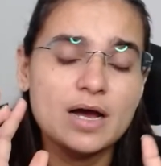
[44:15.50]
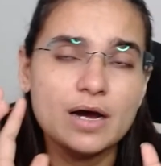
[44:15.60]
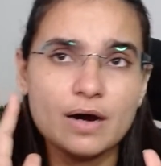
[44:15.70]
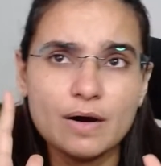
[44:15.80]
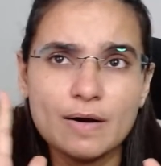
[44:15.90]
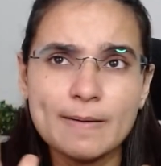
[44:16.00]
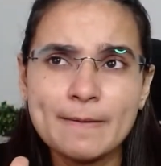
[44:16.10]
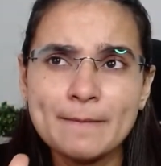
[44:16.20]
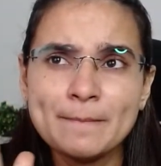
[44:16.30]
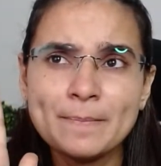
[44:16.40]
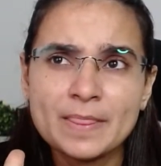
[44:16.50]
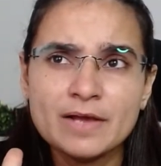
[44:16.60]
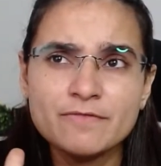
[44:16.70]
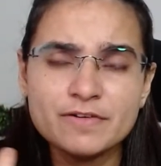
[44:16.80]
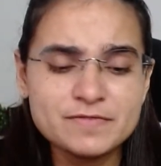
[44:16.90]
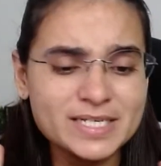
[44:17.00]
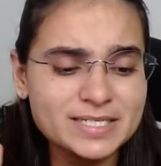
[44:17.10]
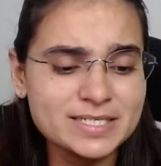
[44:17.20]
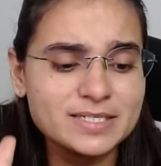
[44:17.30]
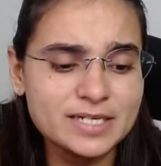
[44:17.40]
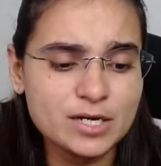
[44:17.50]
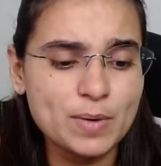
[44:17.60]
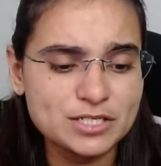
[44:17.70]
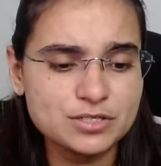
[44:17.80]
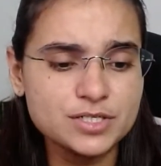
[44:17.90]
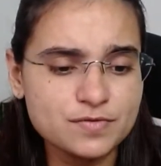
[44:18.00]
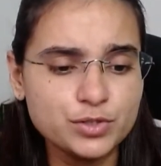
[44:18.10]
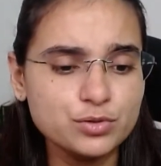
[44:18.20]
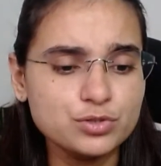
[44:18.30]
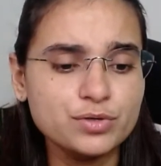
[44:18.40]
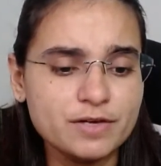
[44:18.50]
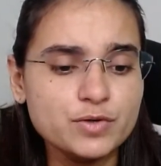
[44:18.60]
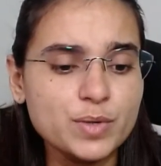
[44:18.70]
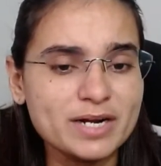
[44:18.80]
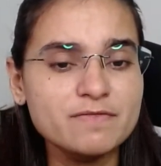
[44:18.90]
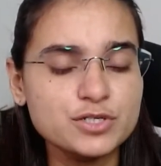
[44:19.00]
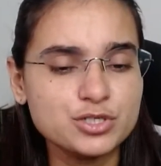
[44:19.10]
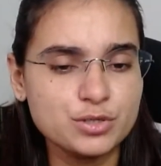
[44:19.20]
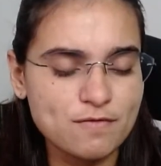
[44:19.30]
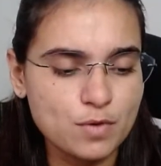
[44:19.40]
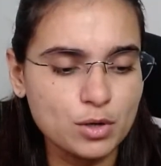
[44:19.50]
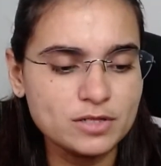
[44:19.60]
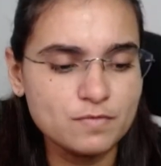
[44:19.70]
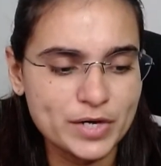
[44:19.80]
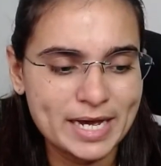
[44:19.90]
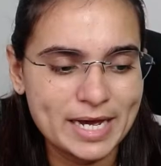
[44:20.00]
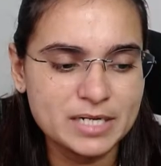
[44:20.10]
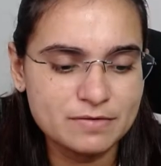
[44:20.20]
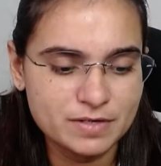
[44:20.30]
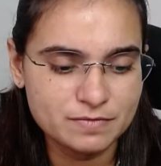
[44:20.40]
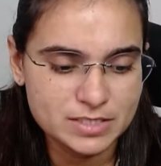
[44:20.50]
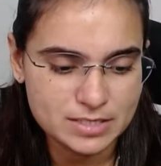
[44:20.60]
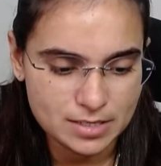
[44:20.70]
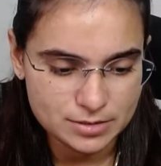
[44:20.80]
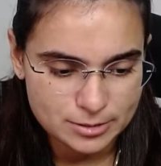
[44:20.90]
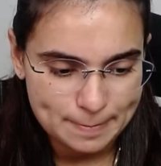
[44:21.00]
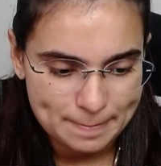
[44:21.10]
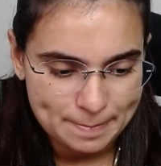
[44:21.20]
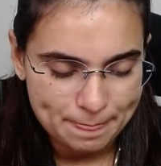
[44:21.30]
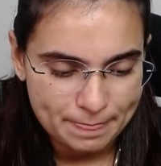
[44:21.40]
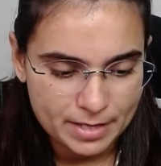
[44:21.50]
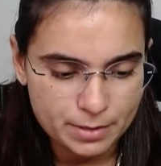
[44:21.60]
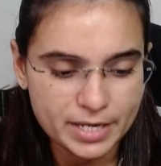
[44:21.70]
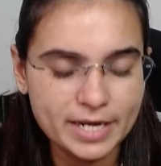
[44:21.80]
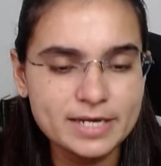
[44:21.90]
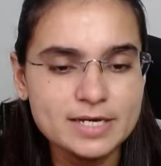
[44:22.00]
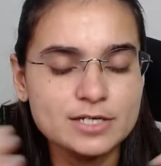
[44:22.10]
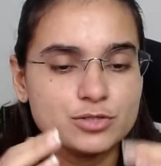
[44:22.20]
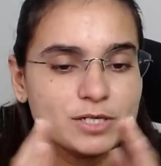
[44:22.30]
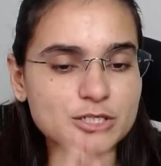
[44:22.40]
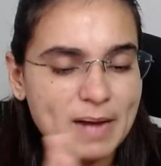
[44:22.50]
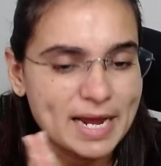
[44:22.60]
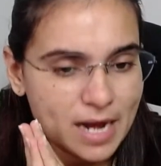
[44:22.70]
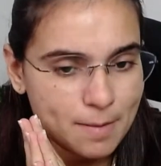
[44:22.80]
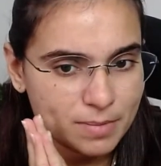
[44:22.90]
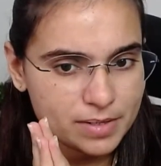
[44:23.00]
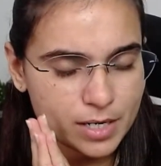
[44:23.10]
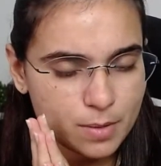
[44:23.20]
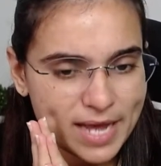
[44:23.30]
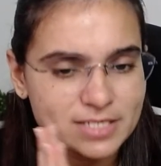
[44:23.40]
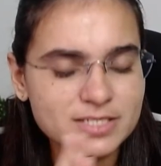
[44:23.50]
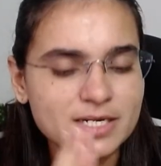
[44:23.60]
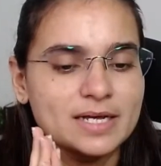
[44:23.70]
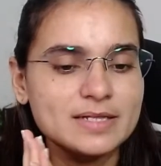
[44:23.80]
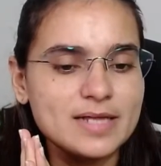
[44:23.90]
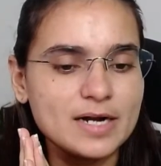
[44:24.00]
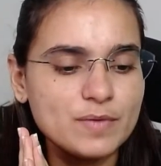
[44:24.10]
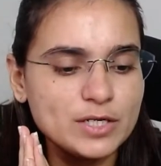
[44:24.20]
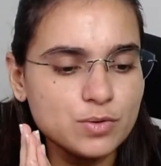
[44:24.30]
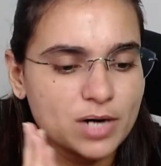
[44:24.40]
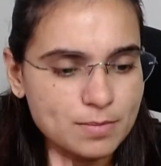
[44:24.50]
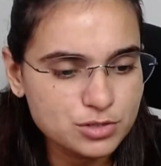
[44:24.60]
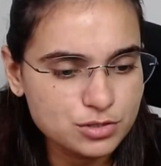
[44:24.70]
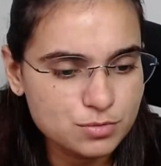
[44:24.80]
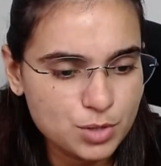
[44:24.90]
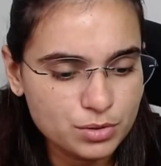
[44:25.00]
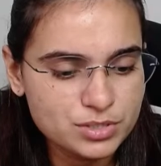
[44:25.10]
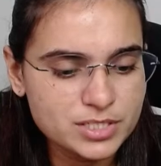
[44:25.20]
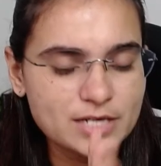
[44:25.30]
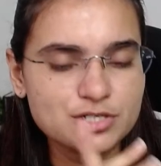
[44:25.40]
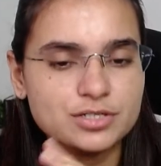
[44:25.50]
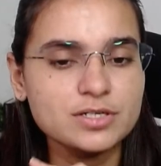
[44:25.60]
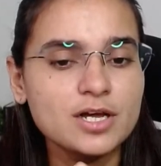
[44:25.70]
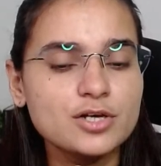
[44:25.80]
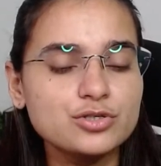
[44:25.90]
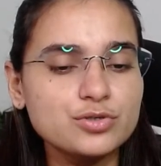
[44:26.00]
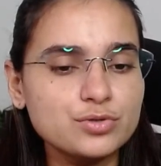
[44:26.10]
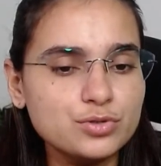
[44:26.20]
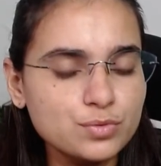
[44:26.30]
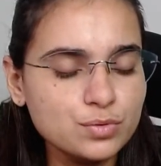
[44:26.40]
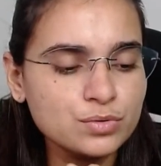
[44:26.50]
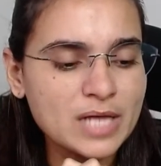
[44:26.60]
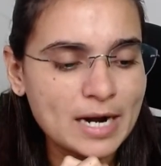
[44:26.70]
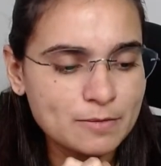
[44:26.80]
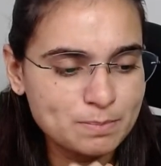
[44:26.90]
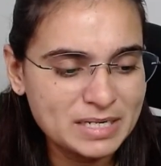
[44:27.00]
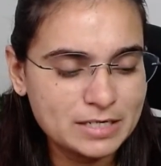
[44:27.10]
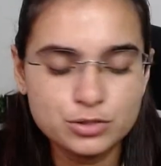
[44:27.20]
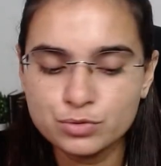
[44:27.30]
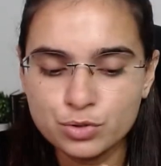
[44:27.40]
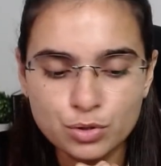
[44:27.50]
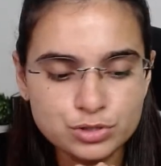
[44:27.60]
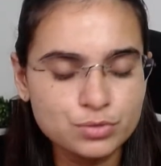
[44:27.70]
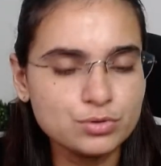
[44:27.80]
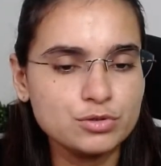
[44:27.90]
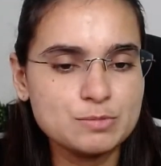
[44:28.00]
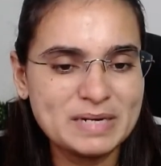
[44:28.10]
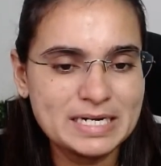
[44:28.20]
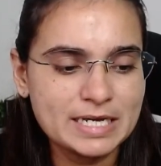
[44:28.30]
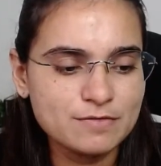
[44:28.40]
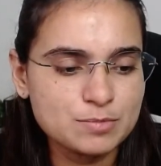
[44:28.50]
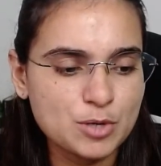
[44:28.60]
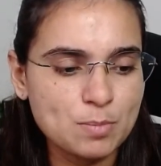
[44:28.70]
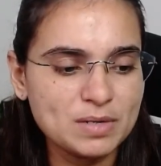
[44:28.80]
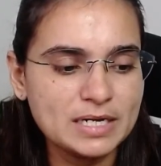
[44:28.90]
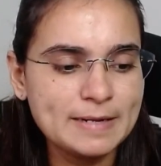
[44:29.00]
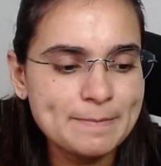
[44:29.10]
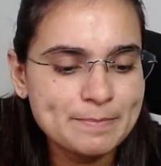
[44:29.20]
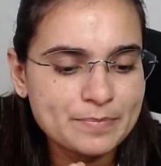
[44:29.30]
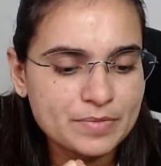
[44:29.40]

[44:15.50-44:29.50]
50-60 questions for you to give you a revision of all the vocab that we have discussed. Okay? So it's my humble request that when you come to tomorrow's session, you do that, you go through those PDFs properly.